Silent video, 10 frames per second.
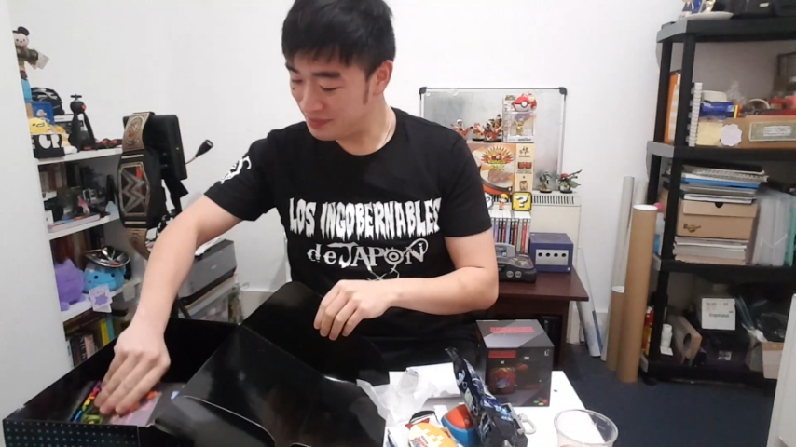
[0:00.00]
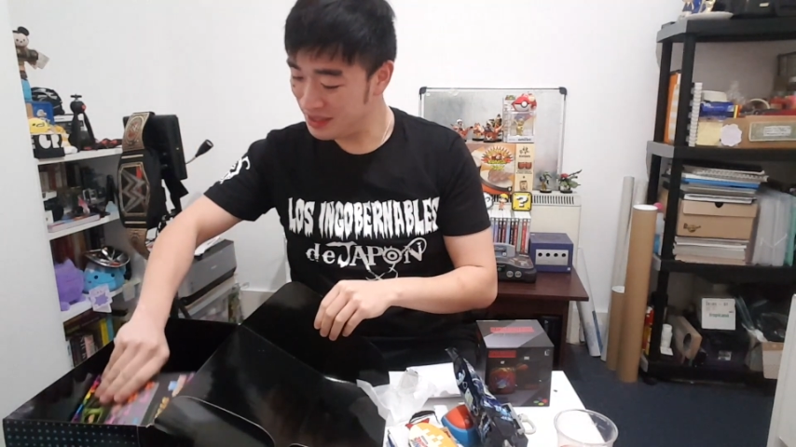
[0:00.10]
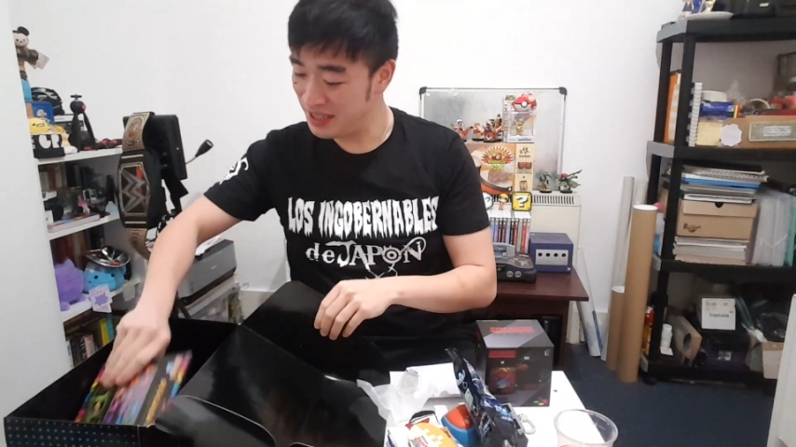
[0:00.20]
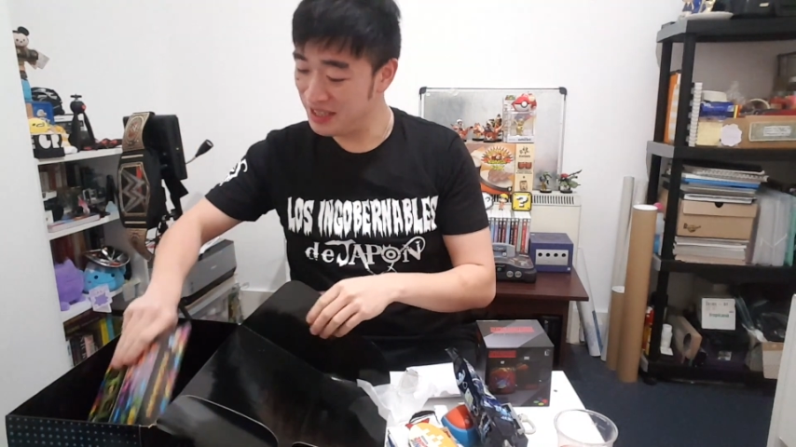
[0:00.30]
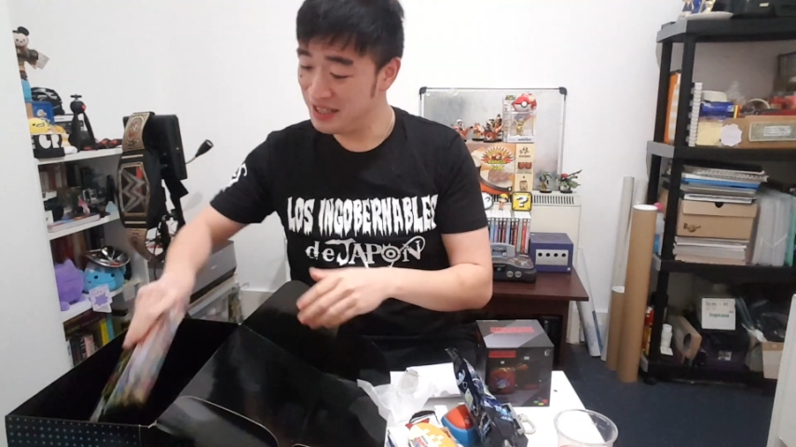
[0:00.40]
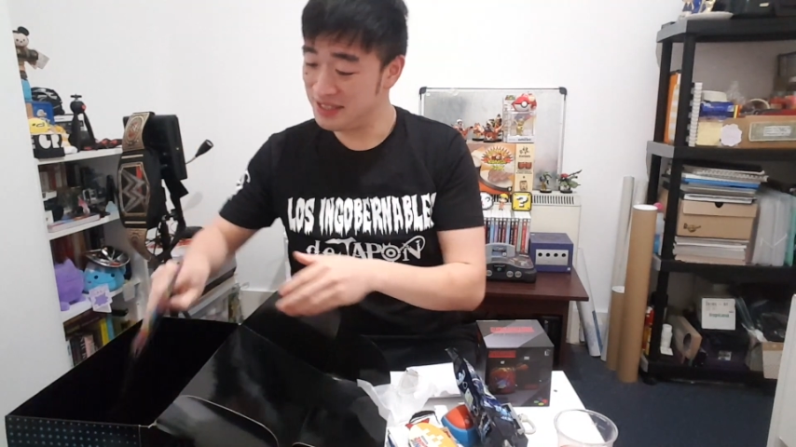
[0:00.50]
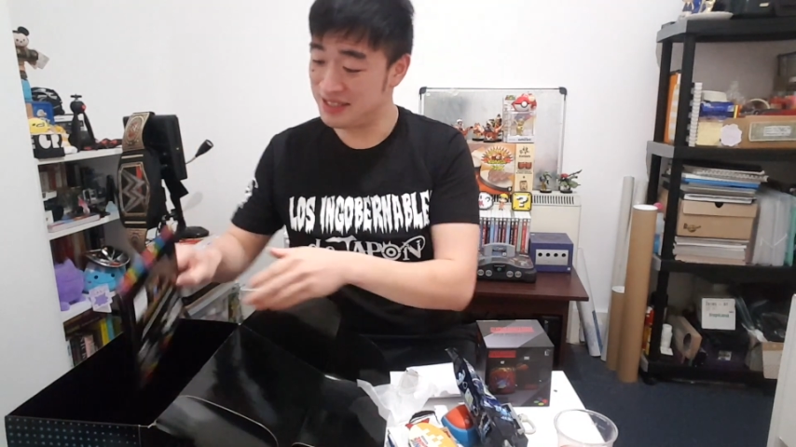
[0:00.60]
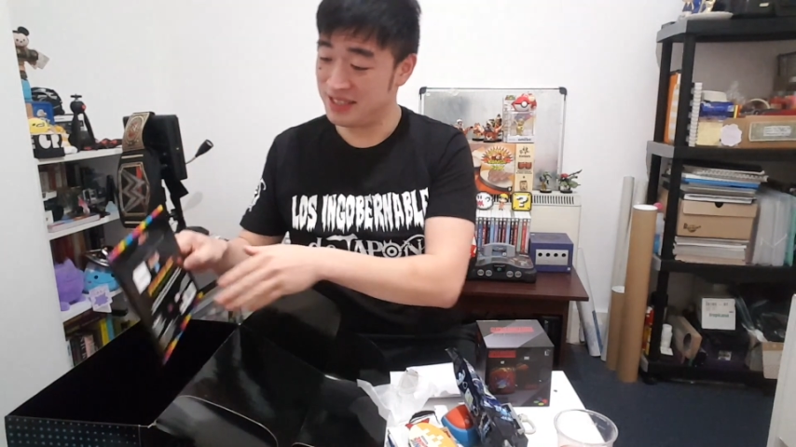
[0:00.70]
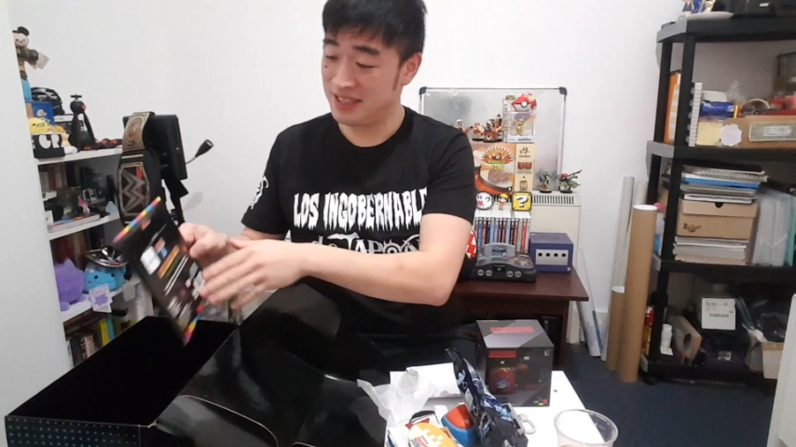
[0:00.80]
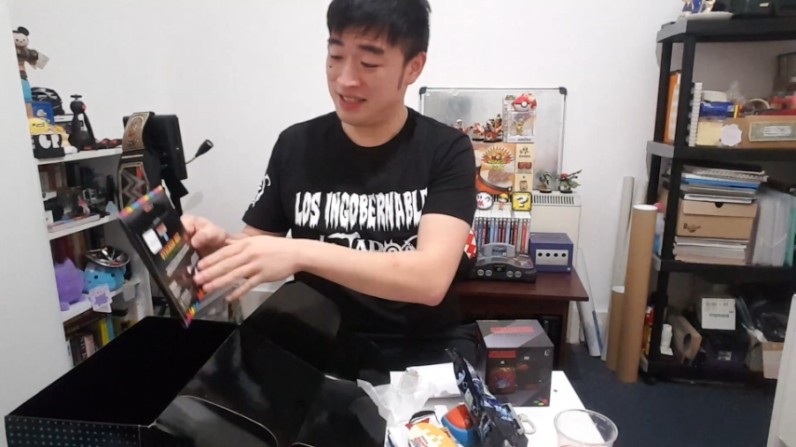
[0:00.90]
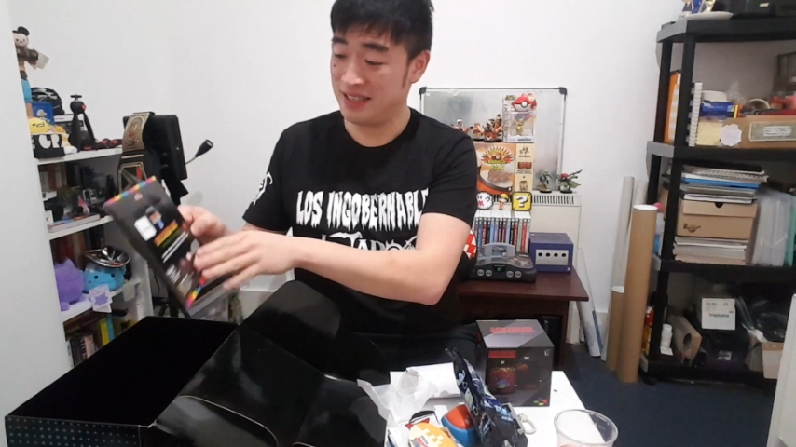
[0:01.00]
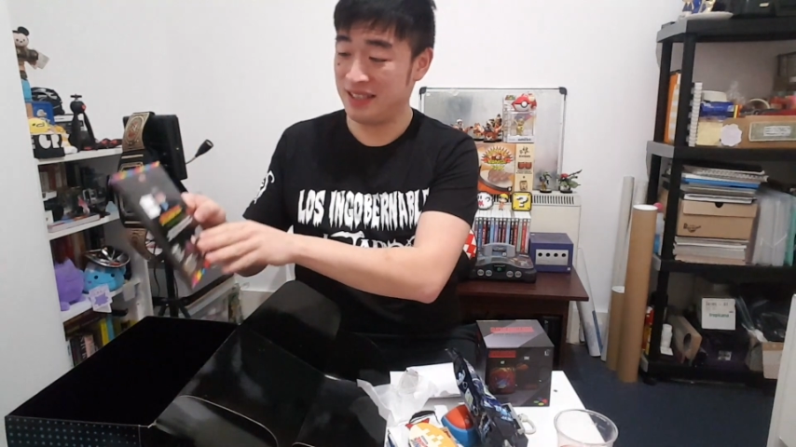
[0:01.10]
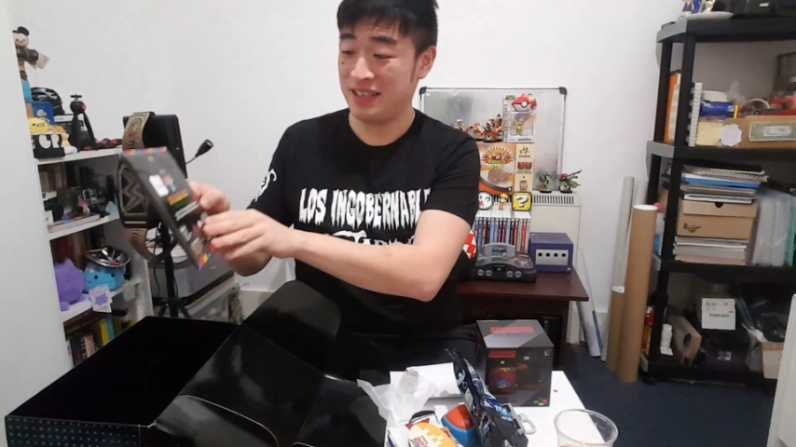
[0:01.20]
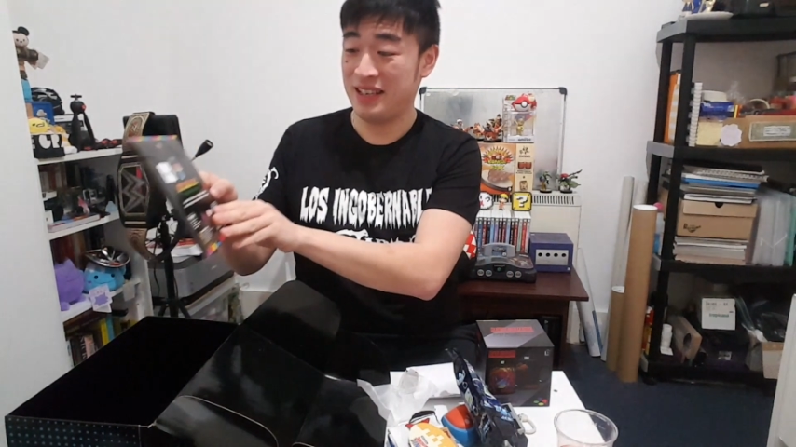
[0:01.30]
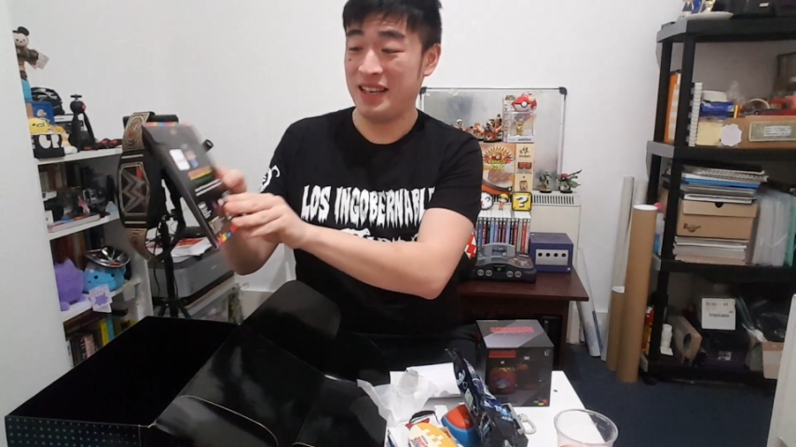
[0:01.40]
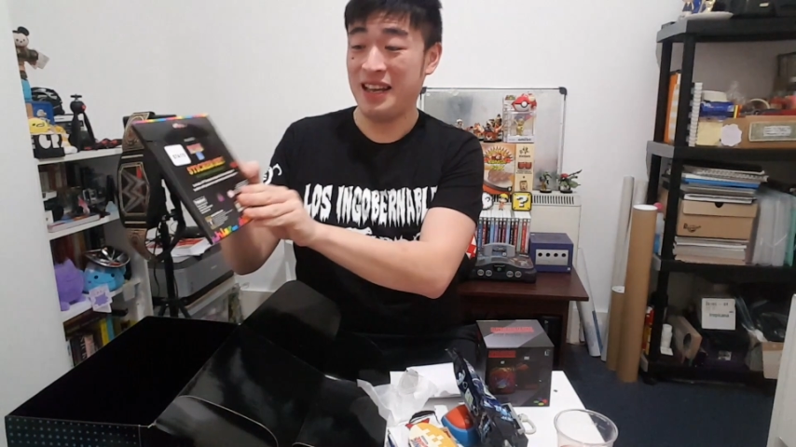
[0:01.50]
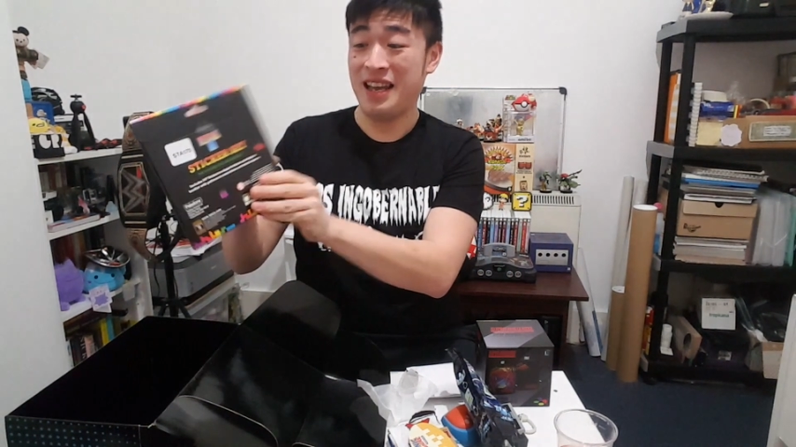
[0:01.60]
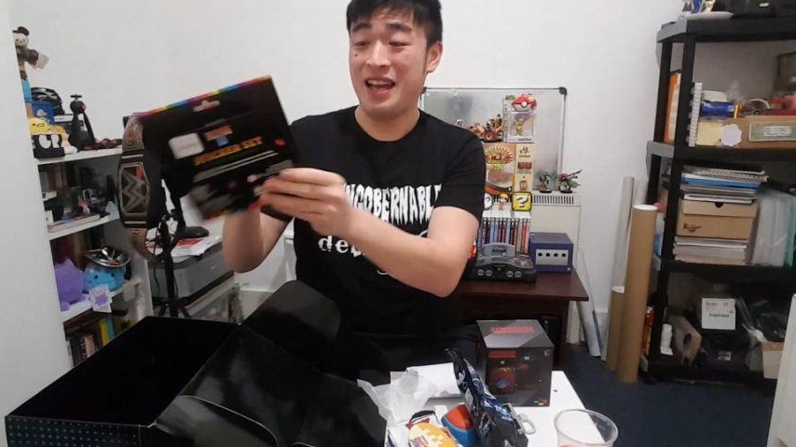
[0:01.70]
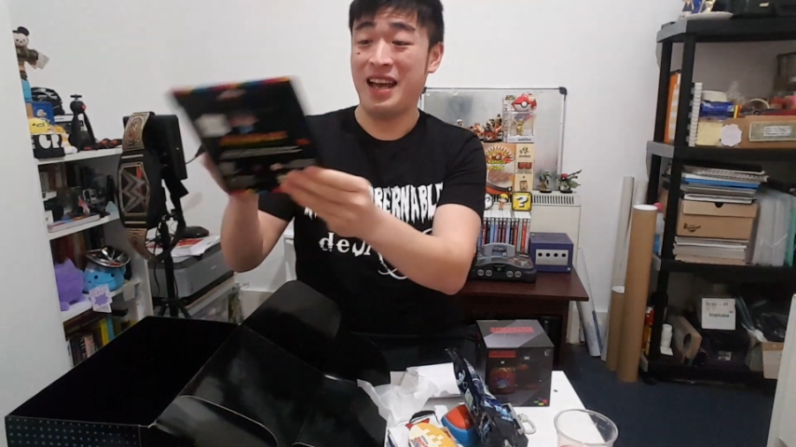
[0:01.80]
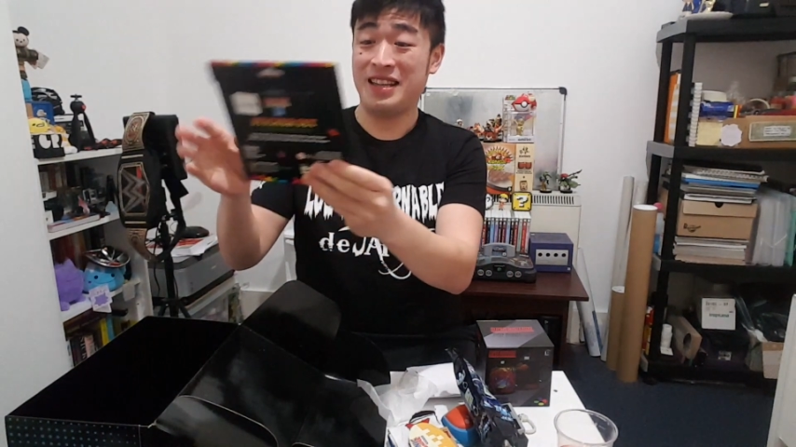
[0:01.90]
It is
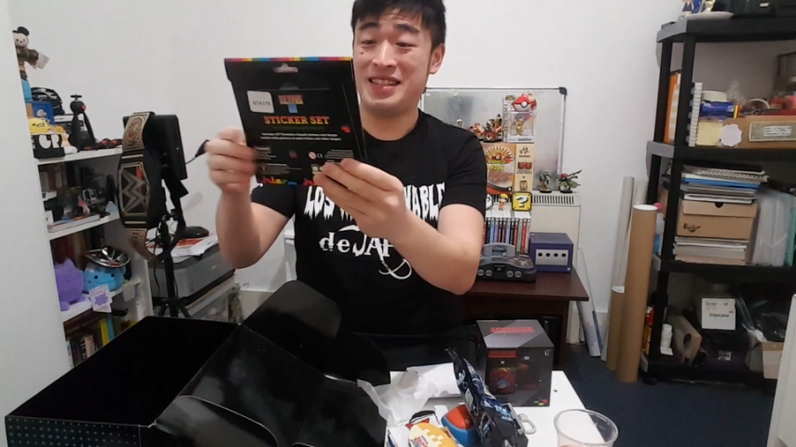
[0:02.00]
a